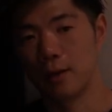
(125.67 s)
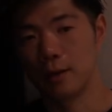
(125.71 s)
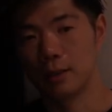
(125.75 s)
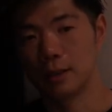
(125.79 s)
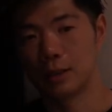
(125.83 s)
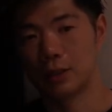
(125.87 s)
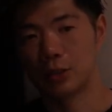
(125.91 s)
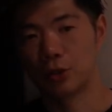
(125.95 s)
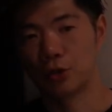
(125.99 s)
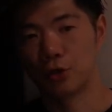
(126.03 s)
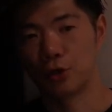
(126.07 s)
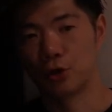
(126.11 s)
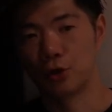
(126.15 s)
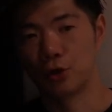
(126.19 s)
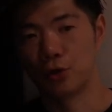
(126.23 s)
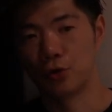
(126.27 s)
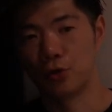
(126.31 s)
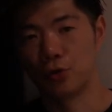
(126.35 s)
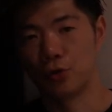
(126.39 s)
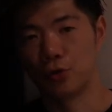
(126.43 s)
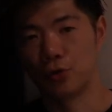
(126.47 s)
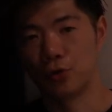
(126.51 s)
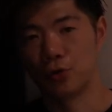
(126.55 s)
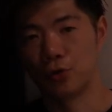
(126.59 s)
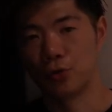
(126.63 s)

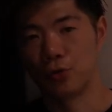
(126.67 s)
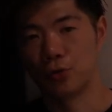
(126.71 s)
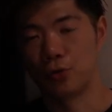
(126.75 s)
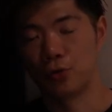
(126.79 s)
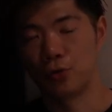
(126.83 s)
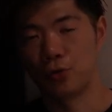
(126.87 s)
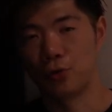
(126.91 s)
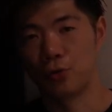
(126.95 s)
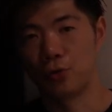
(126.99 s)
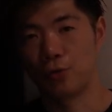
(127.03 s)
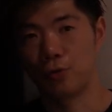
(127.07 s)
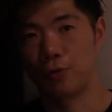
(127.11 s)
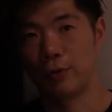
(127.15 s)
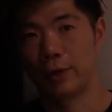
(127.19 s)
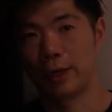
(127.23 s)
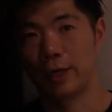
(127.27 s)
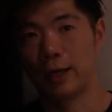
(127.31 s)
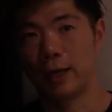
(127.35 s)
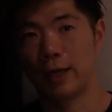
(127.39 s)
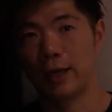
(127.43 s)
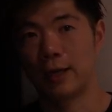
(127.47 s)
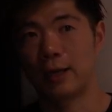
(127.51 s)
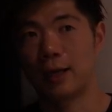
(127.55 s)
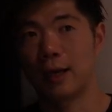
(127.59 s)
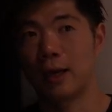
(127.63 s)
So when
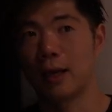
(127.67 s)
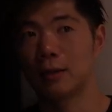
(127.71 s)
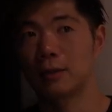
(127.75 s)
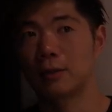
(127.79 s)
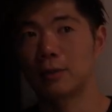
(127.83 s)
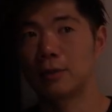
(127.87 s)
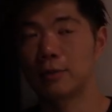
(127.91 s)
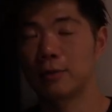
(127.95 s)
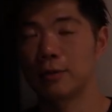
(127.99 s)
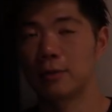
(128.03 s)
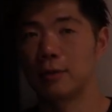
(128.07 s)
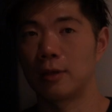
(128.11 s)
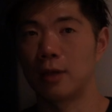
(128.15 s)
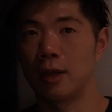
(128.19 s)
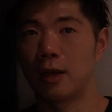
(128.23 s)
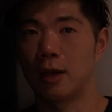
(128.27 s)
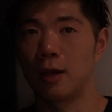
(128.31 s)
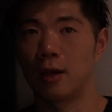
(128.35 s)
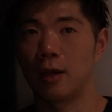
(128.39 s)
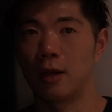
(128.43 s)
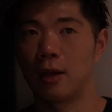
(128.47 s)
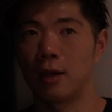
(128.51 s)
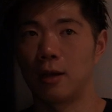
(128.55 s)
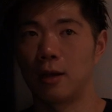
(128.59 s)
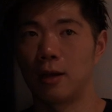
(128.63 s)
I got to
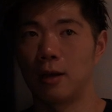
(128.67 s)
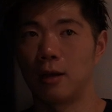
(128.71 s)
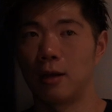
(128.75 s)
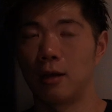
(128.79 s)
the